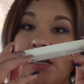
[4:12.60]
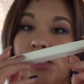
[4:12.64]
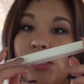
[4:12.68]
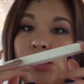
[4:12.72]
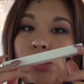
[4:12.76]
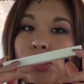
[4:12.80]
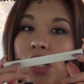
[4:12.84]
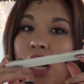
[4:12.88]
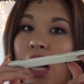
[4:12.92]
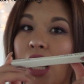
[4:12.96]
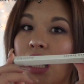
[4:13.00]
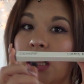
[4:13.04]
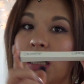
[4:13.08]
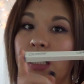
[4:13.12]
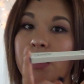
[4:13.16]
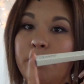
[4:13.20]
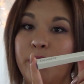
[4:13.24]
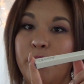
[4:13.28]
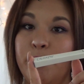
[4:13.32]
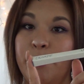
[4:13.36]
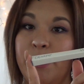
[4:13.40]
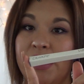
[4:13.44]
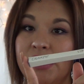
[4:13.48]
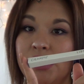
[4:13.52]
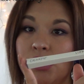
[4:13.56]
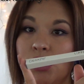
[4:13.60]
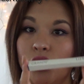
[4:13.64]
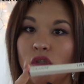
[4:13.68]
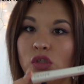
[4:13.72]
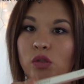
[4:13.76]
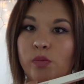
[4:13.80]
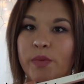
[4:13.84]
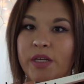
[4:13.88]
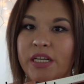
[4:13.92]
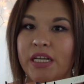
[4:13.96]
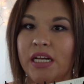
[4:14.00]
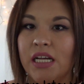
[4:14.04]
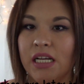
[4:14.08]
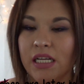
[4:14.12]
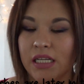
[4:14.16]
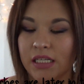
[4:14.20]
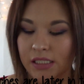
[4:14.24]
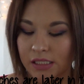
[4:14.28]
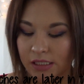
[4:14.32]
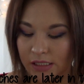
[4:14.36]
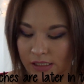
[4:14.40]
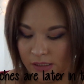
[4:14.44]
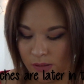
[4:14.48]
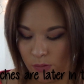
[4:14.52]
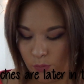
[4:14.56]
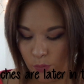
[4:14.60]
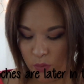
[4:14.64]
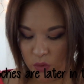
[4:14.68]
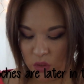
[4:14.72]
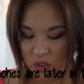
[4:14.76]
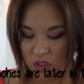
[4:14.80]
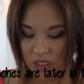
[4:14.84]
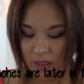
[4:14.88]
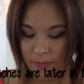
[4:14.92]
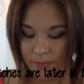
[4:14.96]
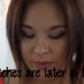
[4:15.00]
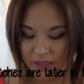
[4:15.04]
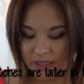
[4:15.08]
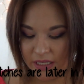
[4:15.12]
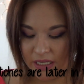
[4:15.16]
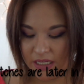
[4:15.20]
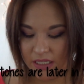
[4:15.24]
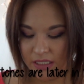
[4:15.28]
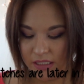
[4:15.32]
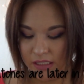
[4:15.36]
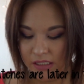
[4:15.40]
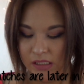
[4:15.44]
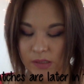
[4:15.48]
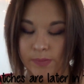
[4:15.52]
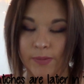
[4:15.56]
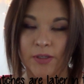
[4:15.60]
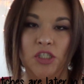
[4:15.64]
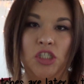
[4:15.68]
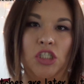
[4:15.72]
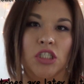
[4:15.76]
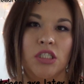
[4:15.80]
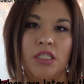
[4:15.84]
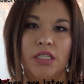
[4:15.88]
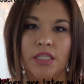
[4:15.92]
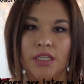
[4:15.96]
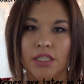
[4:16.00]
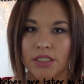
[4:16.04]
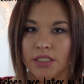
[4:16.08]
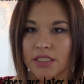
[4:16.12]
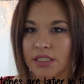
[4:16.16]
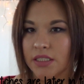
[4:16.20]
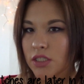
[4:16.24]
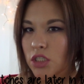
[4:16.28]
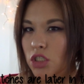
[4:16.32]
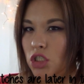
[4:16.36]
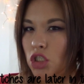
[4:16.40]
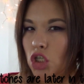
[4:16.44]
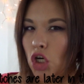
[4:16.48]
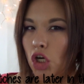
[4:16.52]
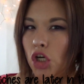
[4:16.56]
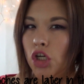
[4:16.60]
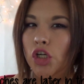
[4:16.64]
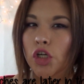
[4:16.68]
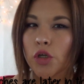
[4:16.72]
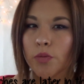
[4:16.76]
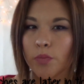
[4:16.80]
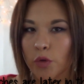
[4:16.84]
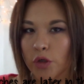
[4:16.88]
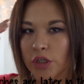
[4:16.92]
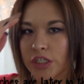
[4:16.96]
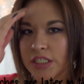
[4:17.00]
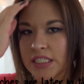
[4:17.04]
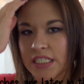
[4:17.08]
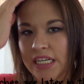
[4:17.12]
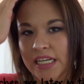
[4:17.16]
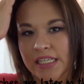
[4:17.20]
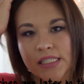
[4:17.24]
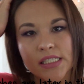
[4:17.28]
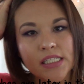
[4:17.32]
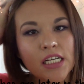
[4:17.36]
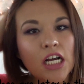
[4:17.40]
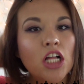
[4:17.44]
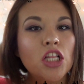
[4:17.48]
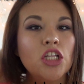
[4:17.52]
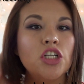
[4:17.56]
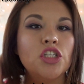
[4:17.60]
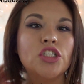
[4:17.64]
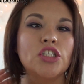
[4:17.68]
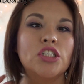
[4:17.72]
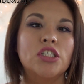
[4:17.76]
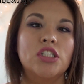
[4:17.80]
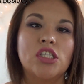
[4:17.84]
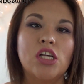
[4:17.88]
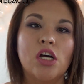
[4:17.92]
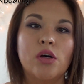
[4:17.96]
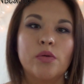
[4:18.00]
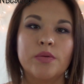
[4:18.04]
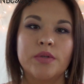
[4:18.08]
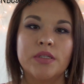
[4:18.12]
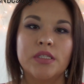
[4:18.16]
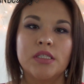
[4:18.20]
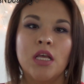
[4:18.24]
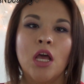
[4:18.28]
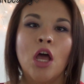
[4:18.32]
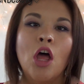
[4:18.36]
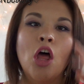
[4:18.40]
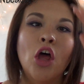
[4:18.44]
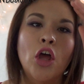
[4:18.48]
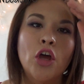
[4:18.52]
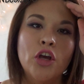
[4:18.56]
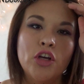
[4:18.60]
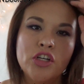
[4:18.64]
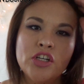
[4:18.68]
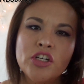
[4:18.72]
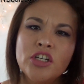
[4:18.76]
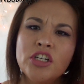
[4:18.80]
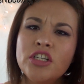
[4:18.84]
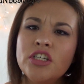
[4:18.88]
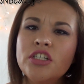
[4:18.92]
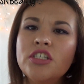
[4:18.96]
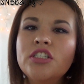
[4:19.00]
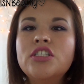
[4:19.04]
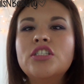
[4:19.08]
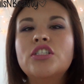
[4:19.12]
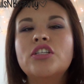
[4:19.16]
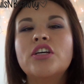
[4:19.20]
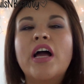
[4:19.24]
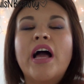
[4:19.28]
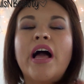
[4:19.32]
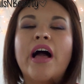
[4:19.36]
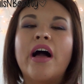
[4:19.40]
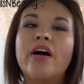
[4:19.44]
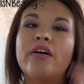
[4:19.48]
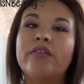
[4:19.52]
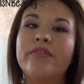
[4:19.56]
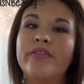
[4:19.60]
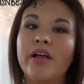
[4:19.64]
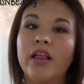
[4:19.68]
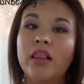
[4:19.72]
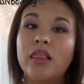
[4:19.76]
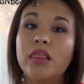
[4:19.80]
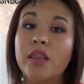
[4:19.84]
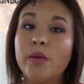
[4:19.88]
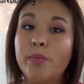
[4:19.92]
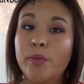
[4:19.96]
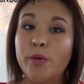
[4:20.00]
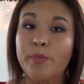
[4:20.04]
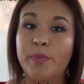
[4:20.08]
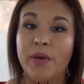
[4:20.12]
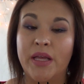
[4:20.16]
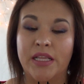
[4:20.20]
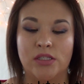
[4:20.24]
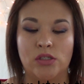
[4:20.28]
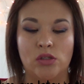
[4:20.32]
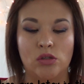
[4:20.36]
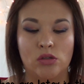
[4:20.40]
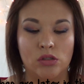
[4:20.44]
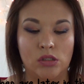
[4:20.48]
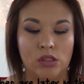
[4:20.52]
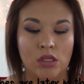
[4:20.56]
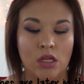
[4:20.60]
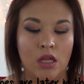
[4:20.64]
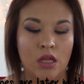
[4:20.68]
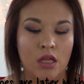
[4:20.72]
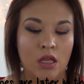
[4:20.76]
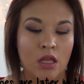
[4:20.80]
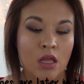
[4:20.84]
also got lippy pencils, because with some of these, especially like the darker, more intense colors, it's always good to have lippy pencils,